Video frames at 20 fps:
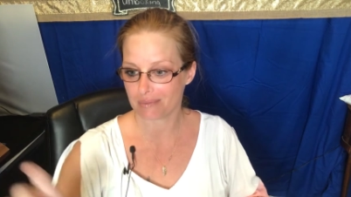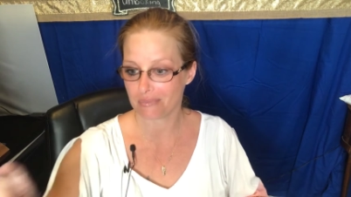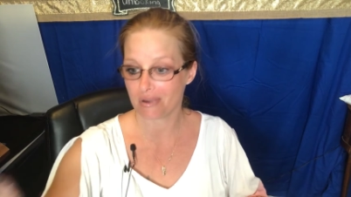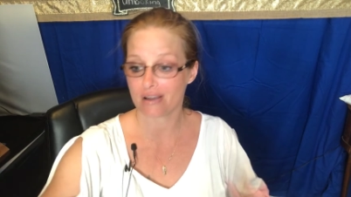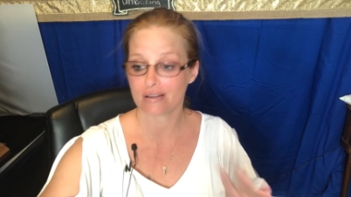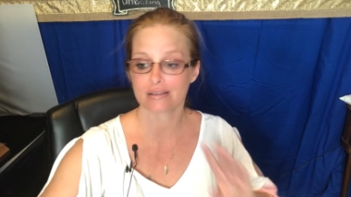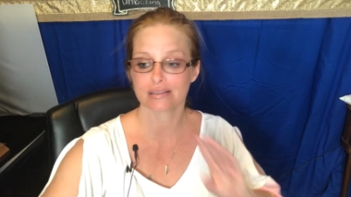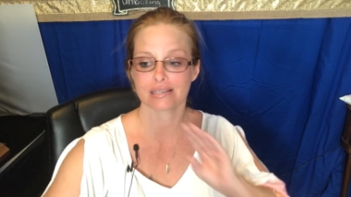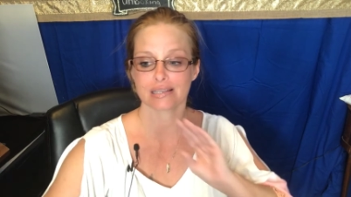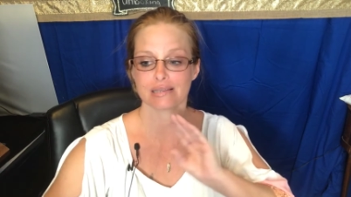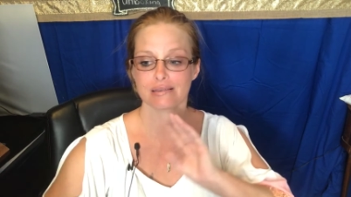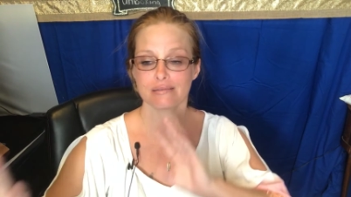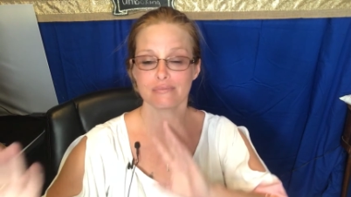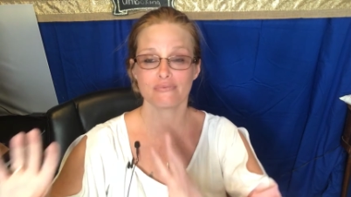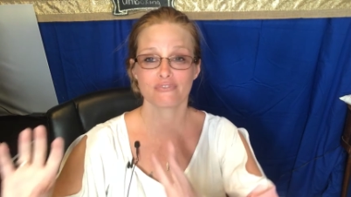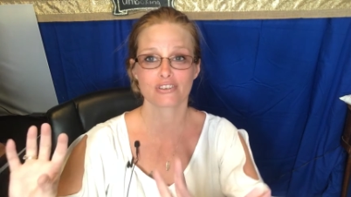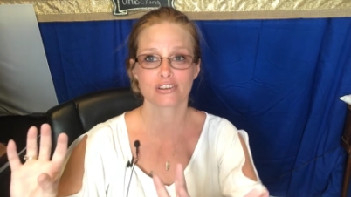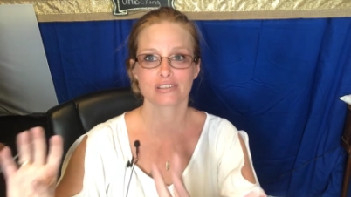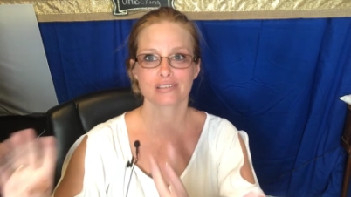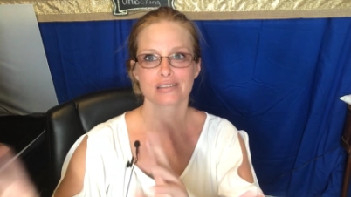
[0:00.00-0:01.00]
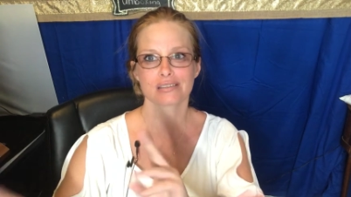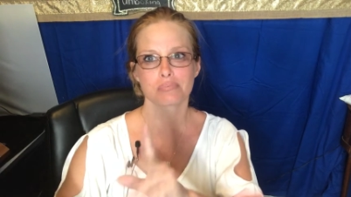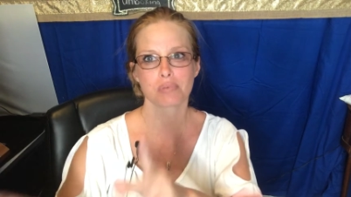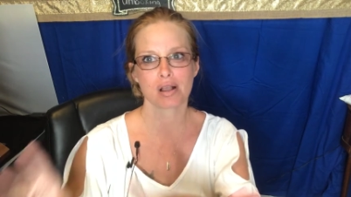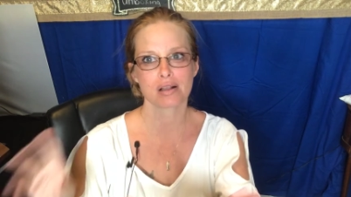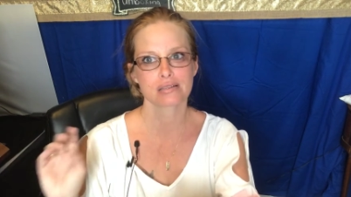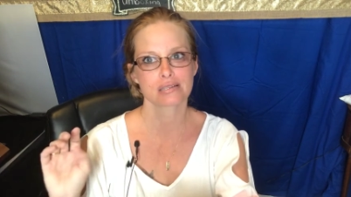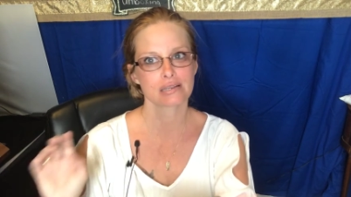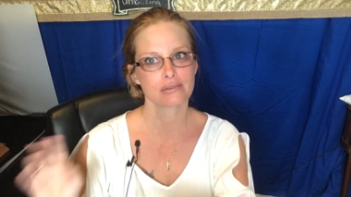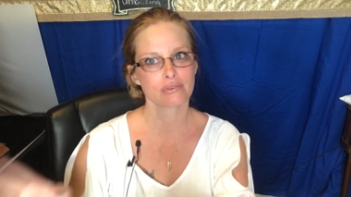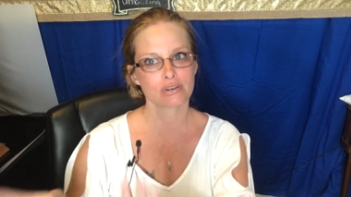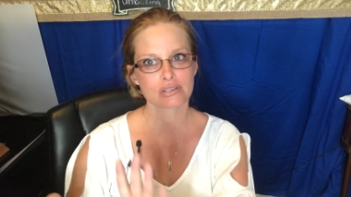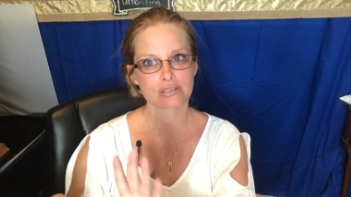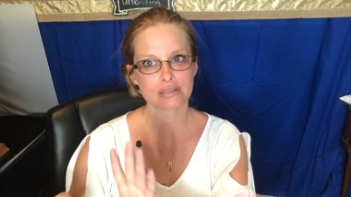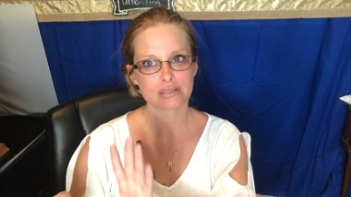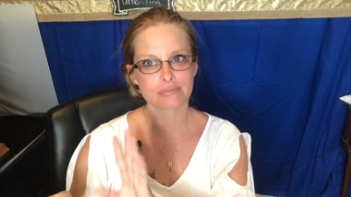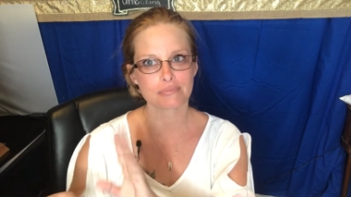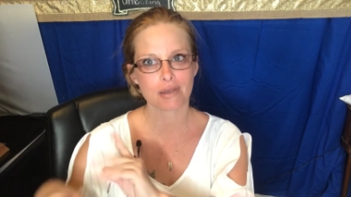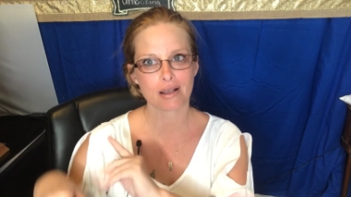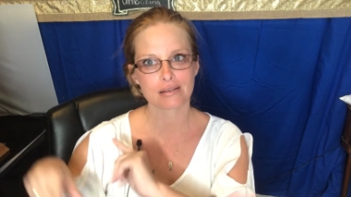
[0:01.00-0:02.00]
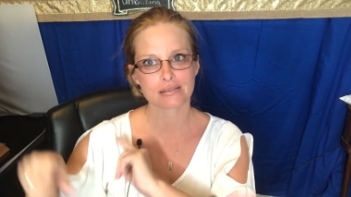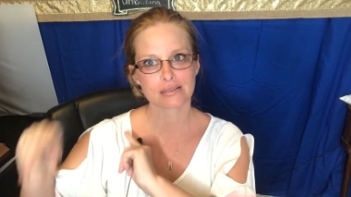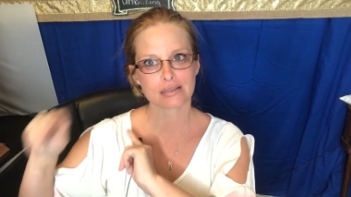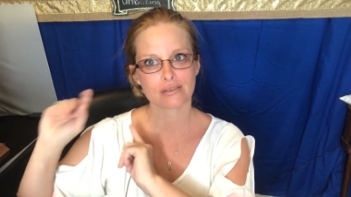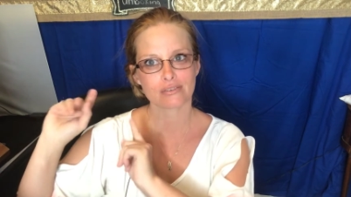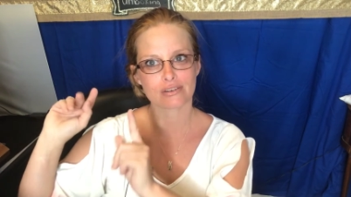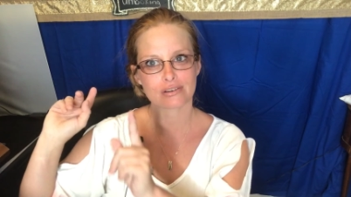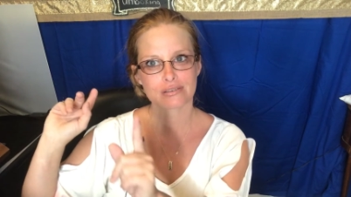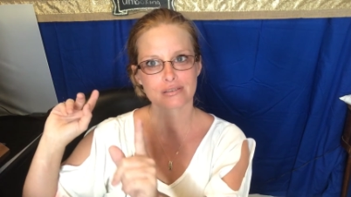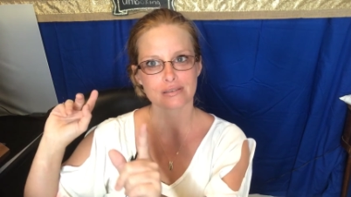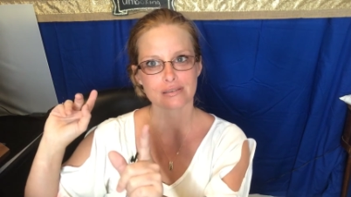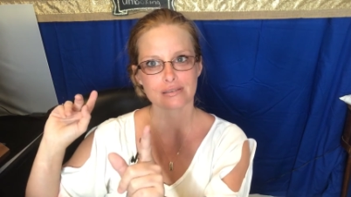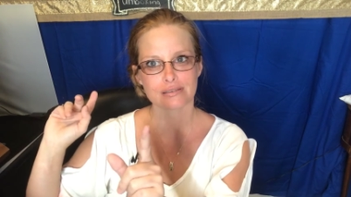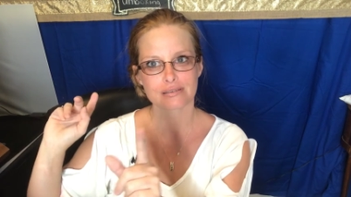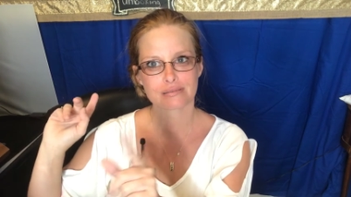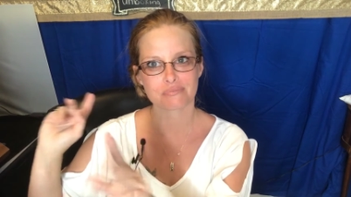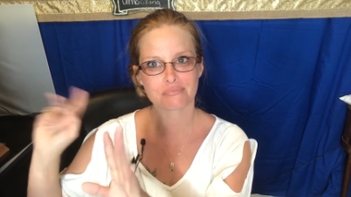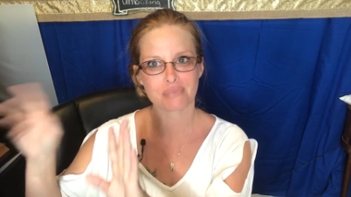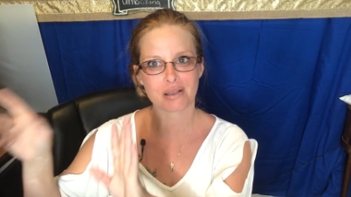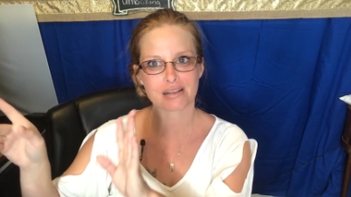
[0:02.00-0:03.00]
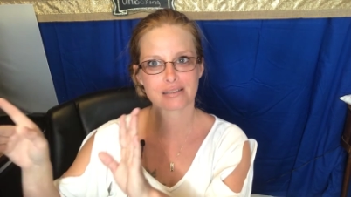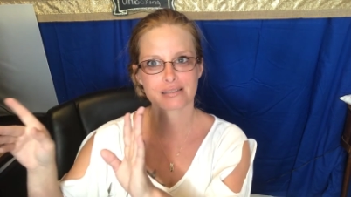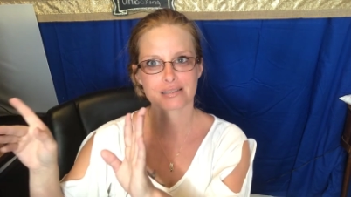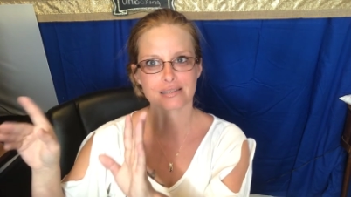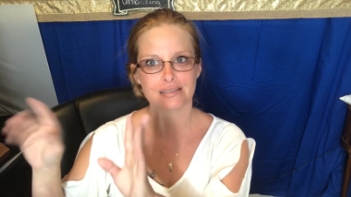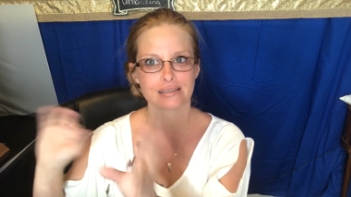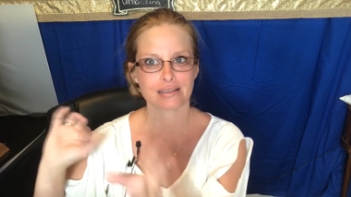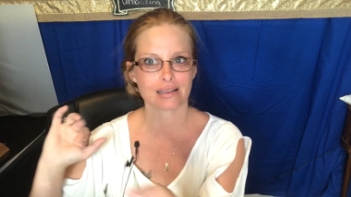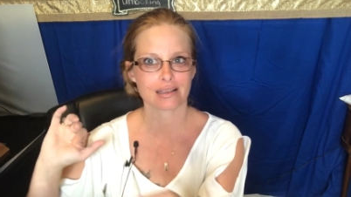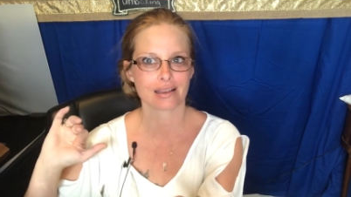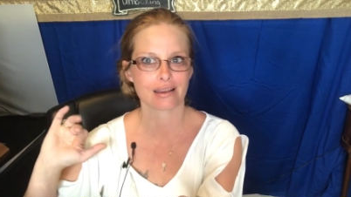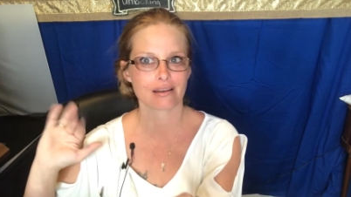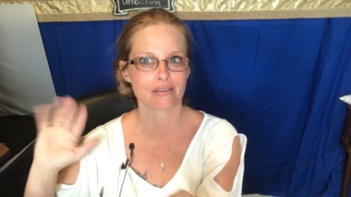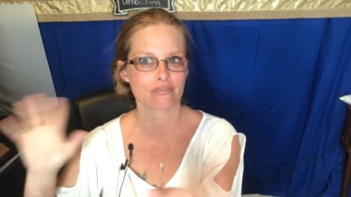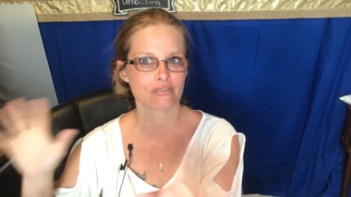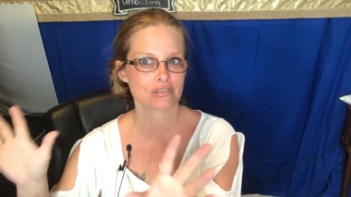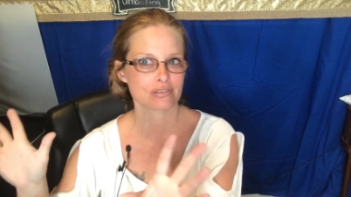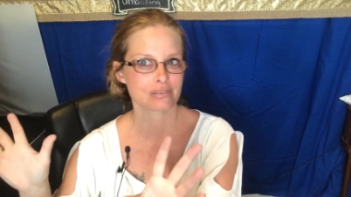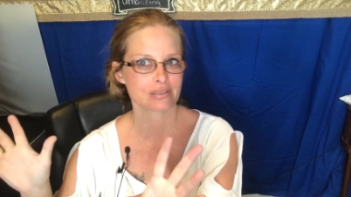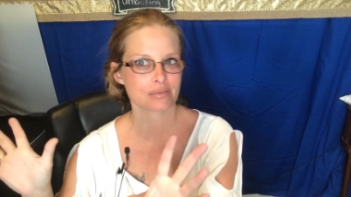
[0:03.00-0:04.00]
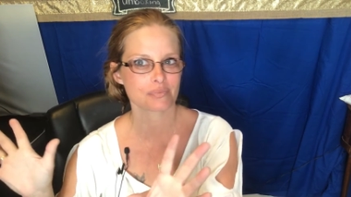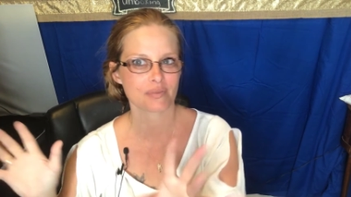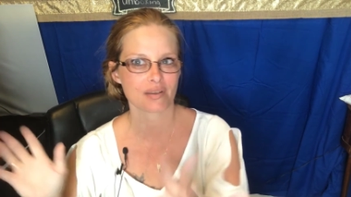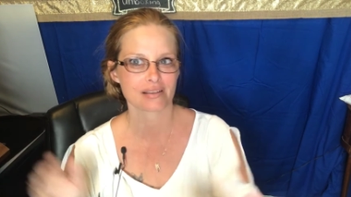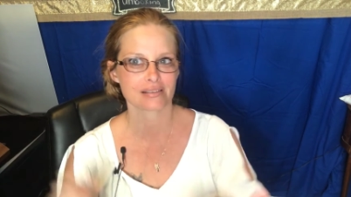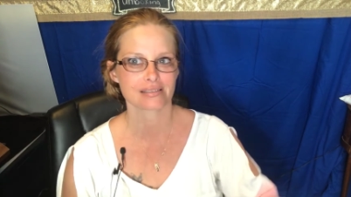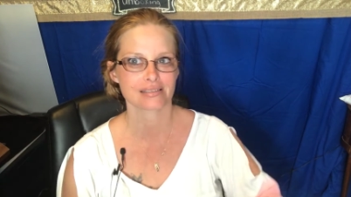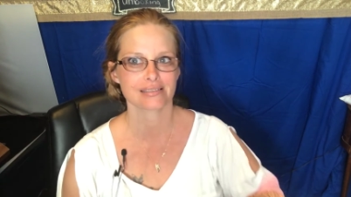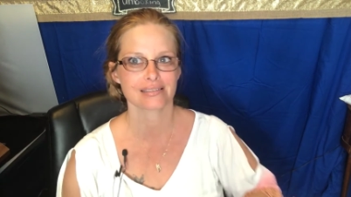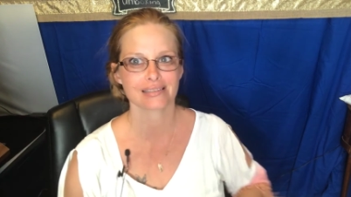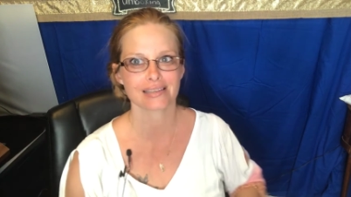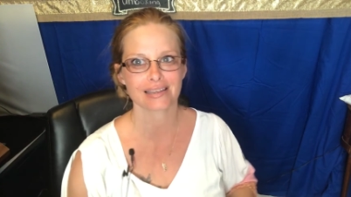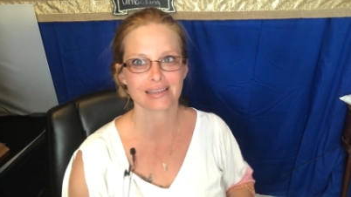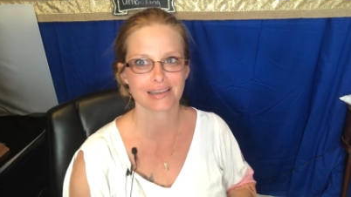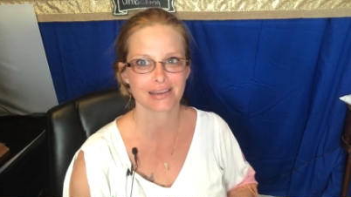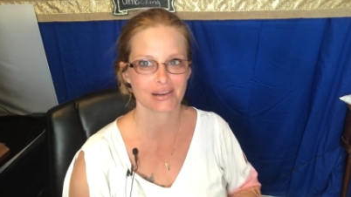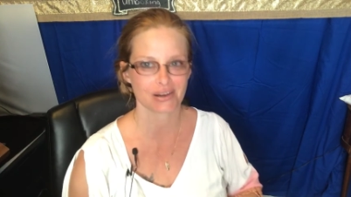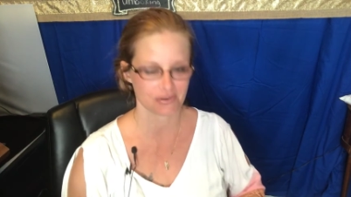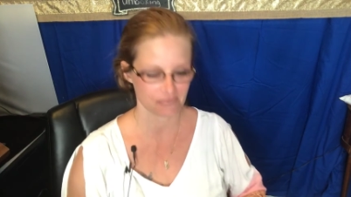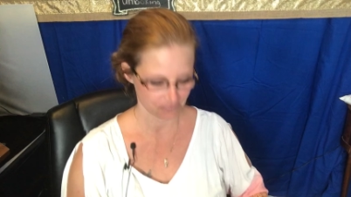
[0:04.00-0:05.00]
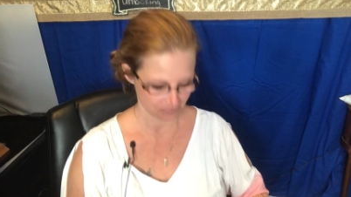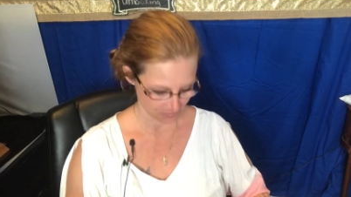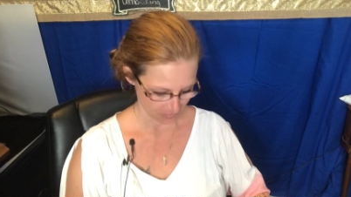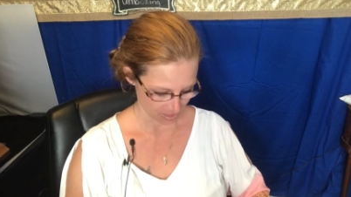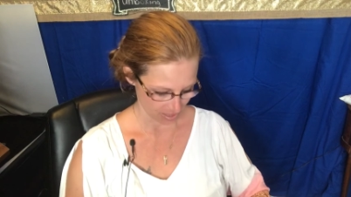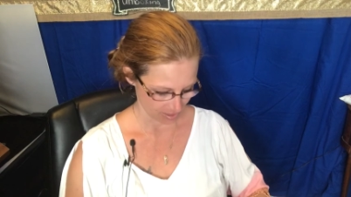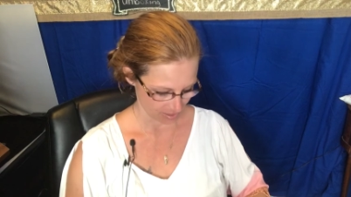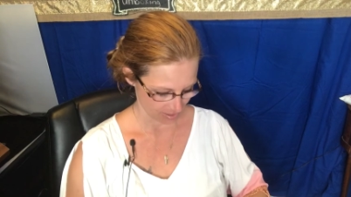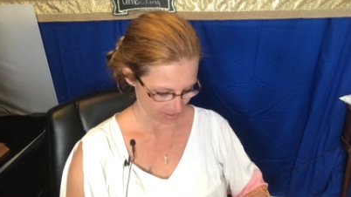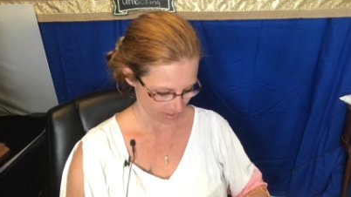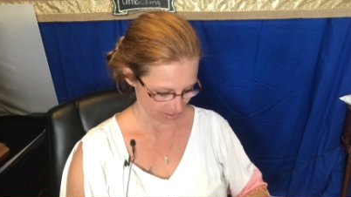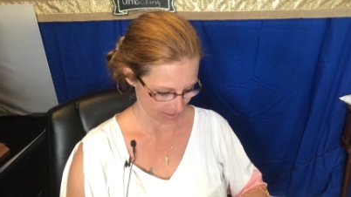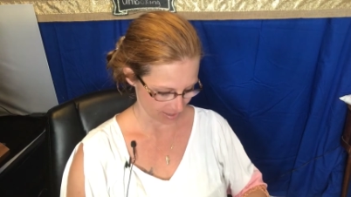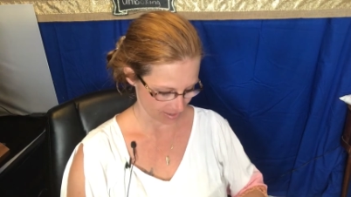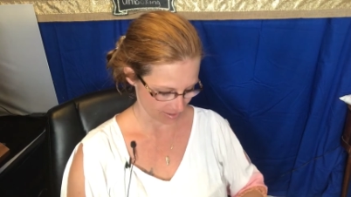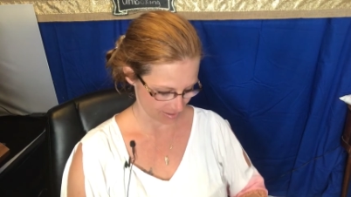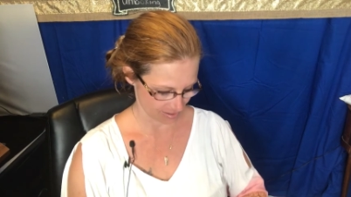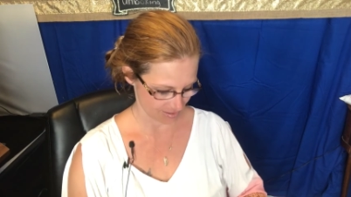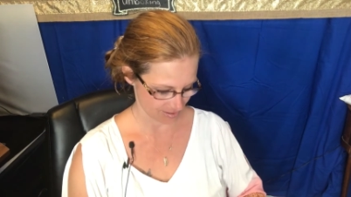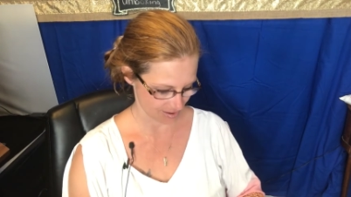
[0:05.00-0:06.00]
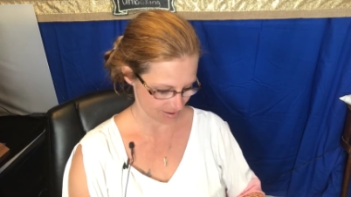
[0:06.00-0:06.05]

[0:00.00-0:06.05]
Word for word: Boxy versus Boxy versus Boxy versus Boxy Skincare versus Boxy Skincare. And